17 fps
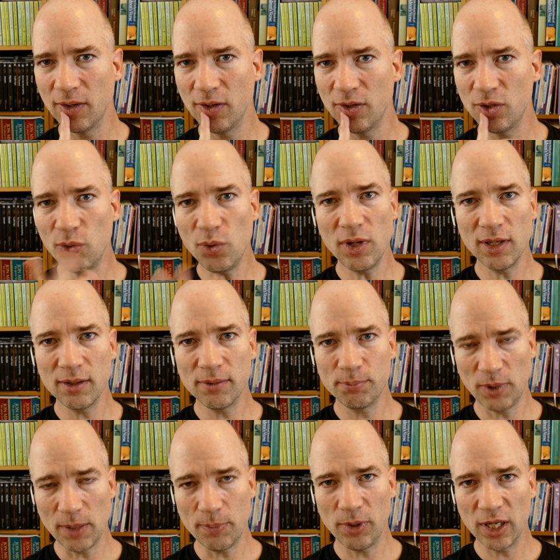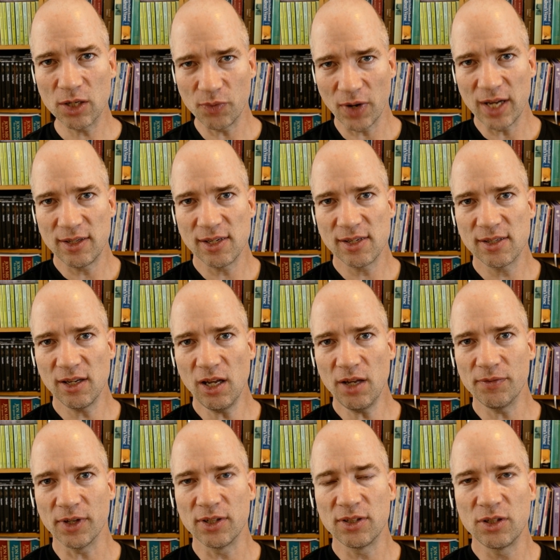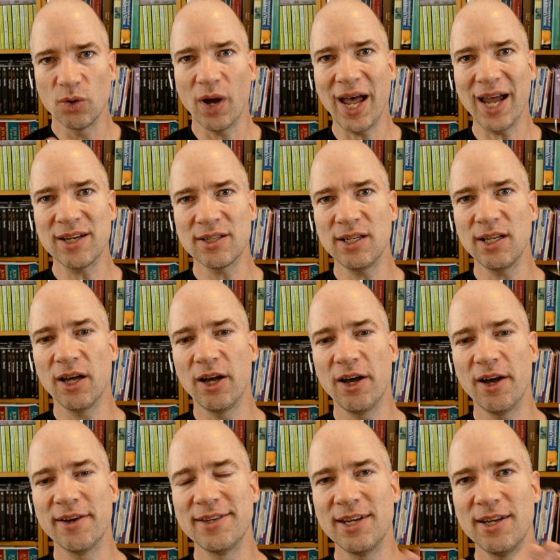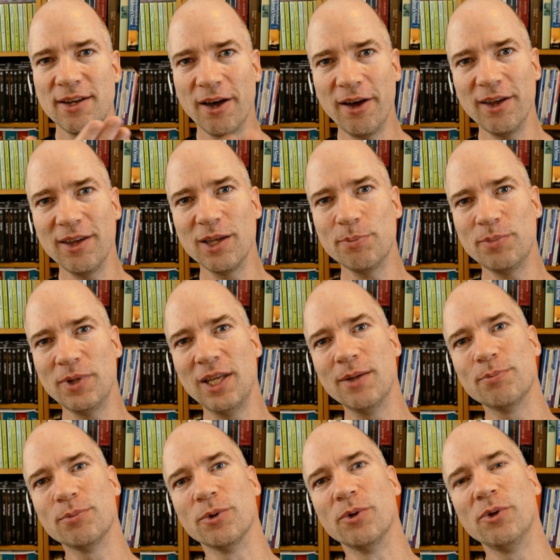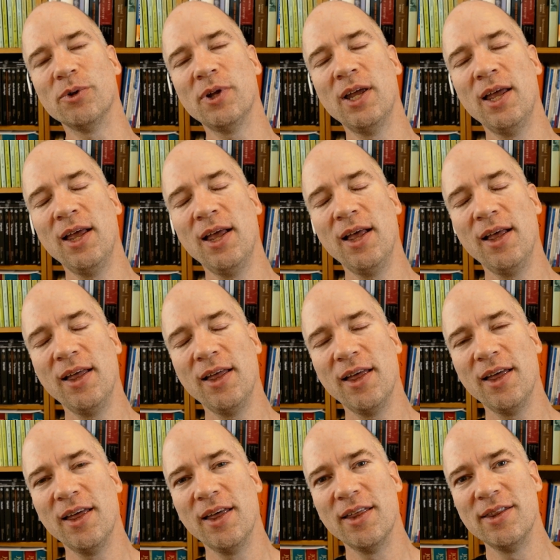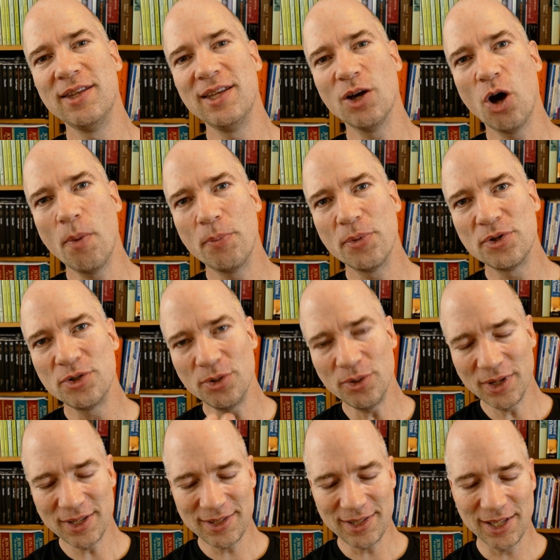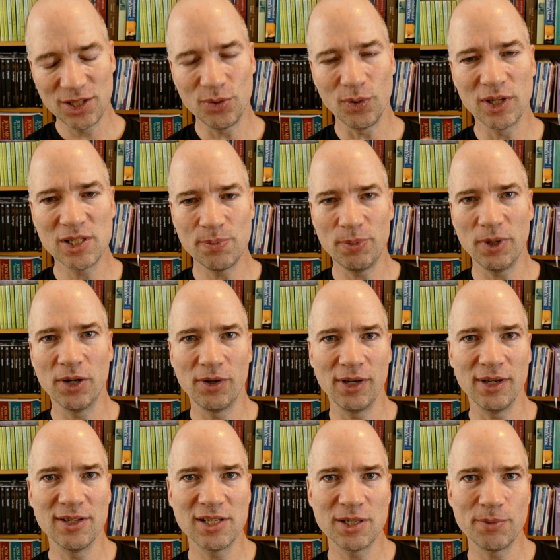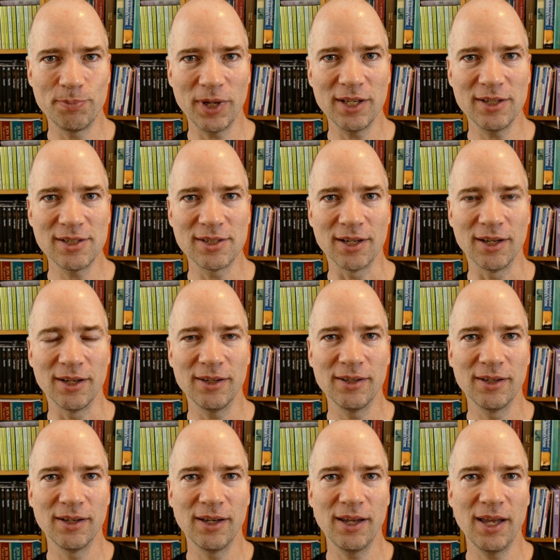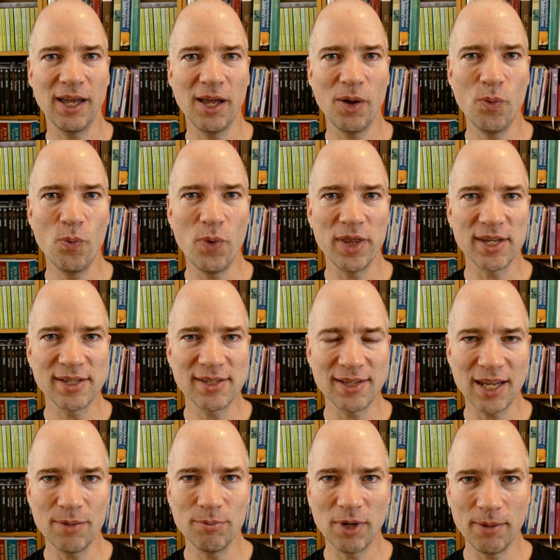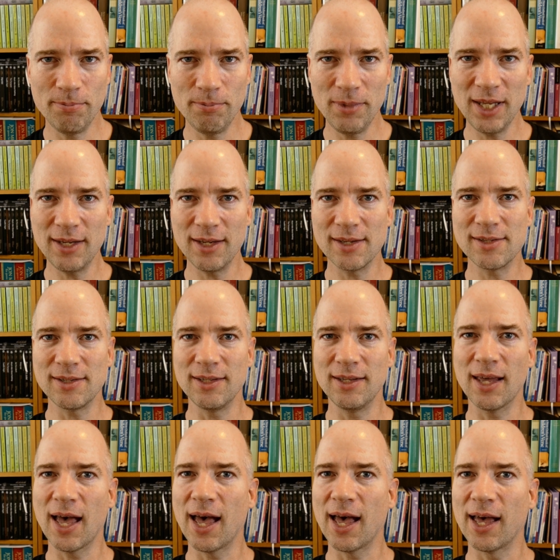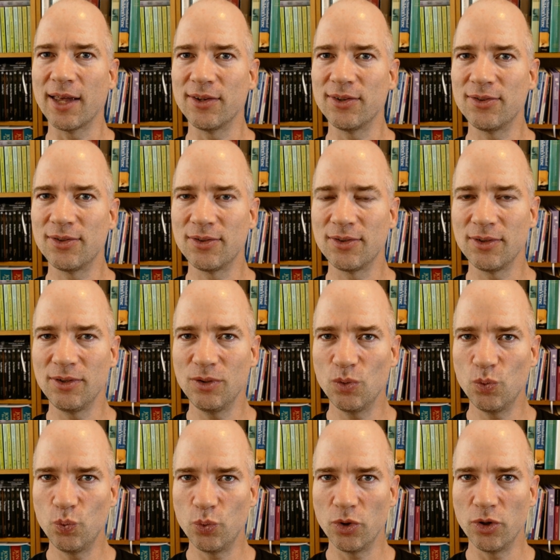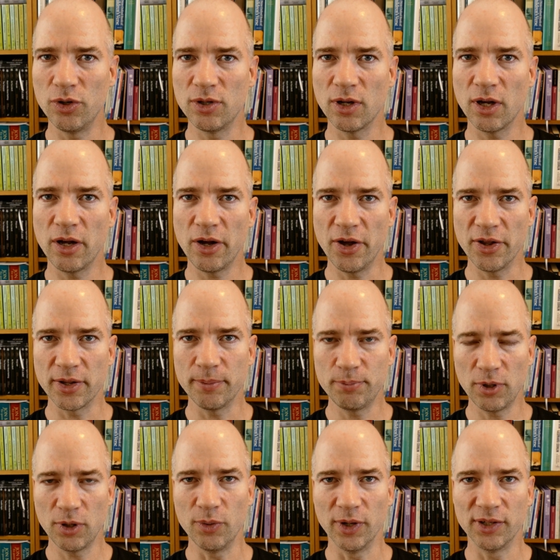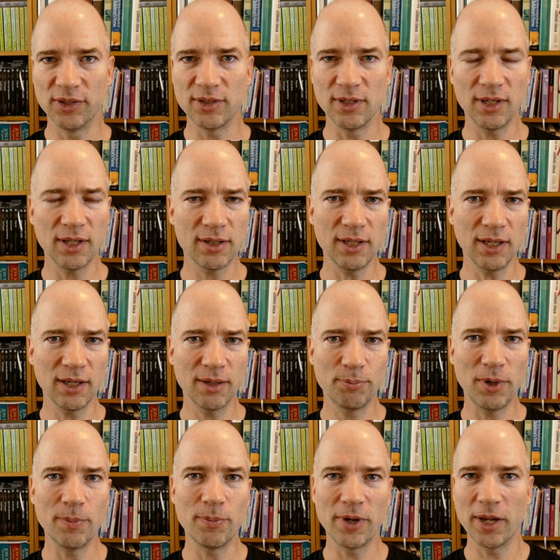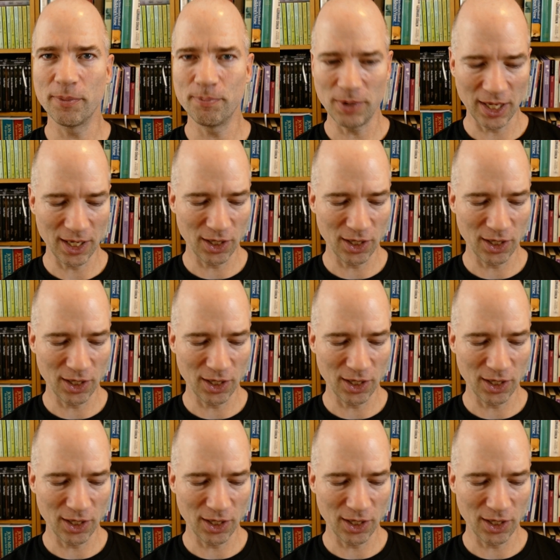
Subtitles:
doing people a great disservice. You actually are denying people the opportunity to experience Spenser with the same immediacy as you would other poets. And I think people are being